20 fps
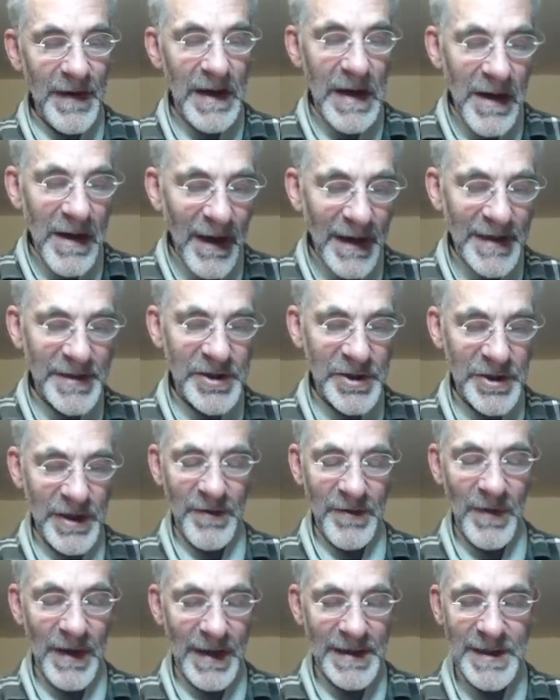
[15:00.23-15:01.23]
nice
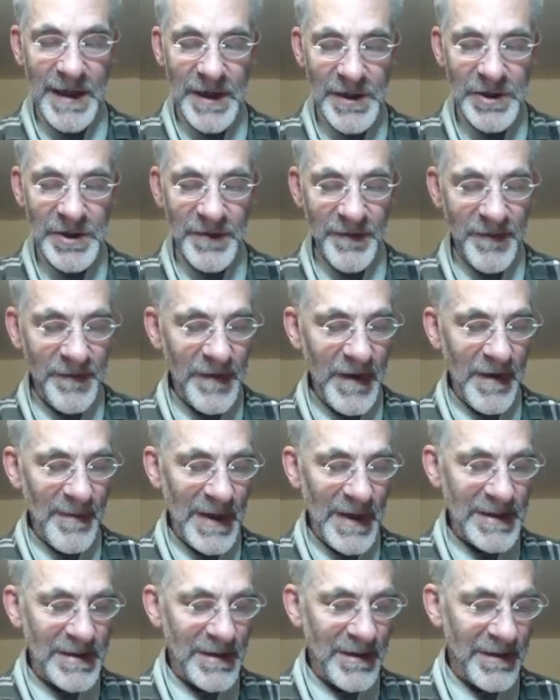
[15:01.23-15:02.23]
generalization of
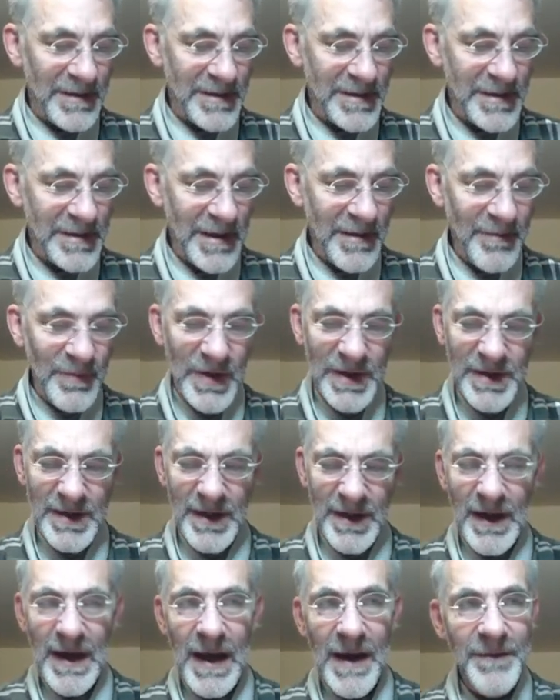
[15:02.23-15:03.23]
Fermat's last theorem, but
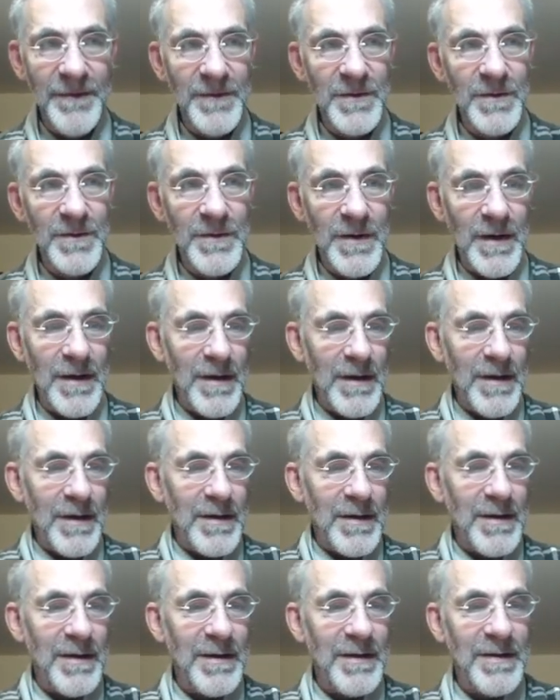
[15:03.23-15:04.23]
I have to
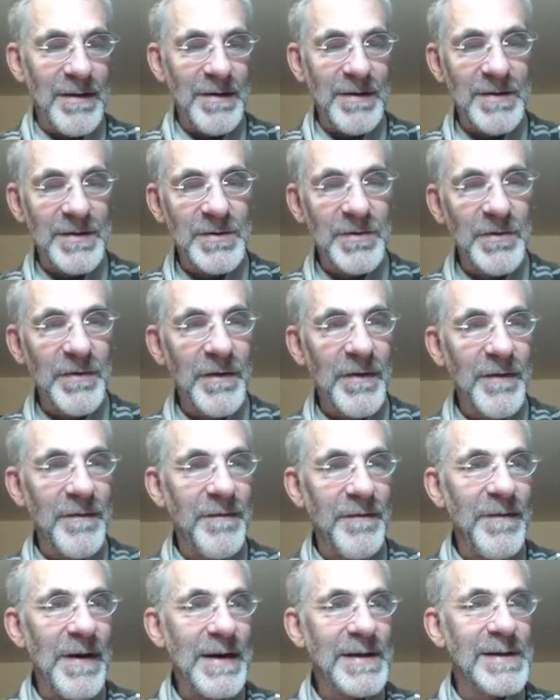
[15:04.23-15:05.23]
sort of
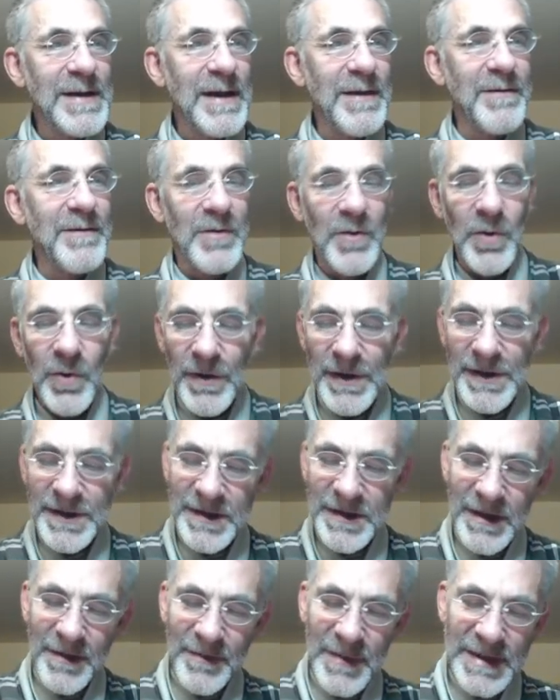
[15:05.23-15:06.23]
confess here that Euler's
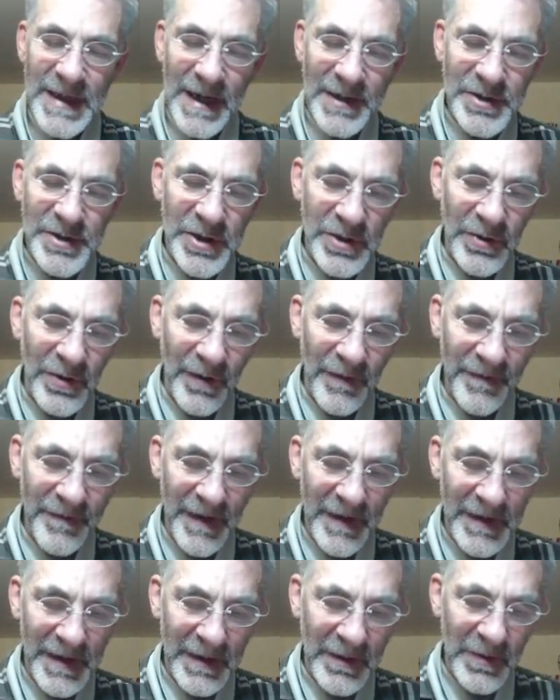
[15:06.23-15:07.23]
theorem is actually not
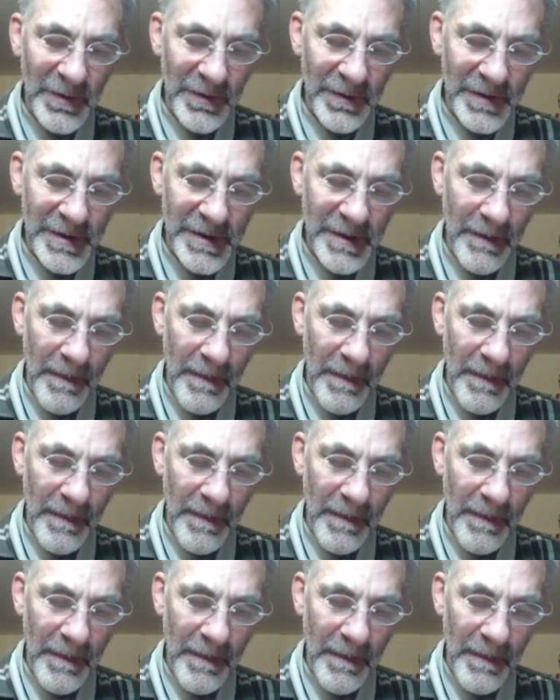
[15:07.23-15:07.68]
very good.